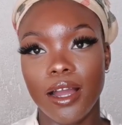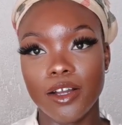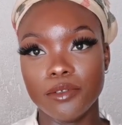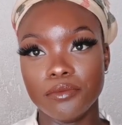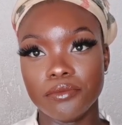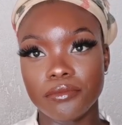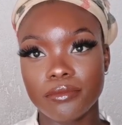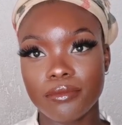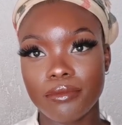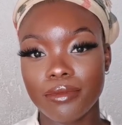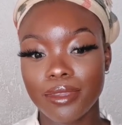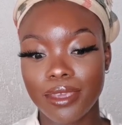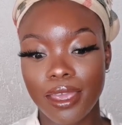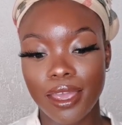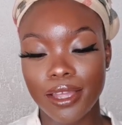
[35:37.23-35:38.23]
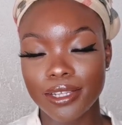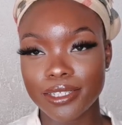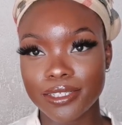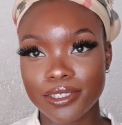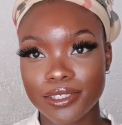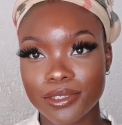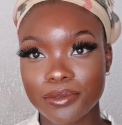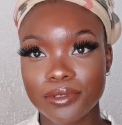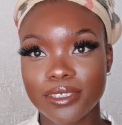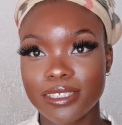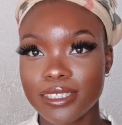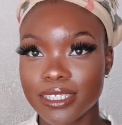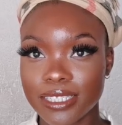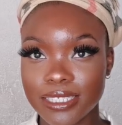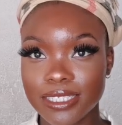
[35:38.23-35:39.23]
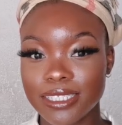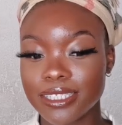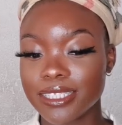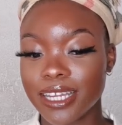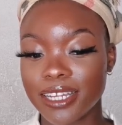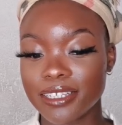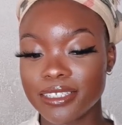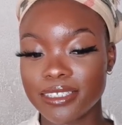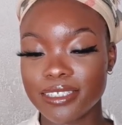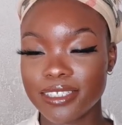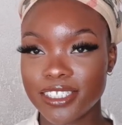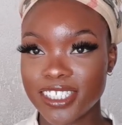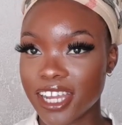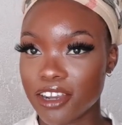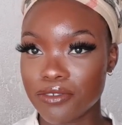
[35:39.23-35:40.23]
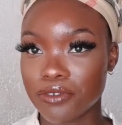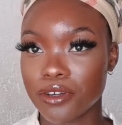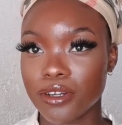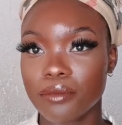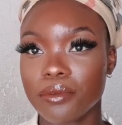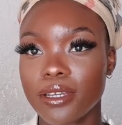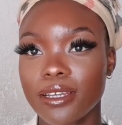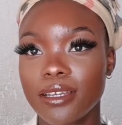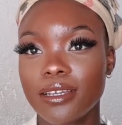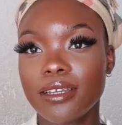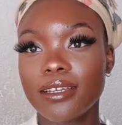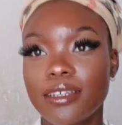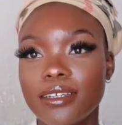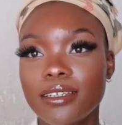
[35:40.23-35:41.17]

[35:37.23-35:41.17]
And we'll sit and chat for a bit.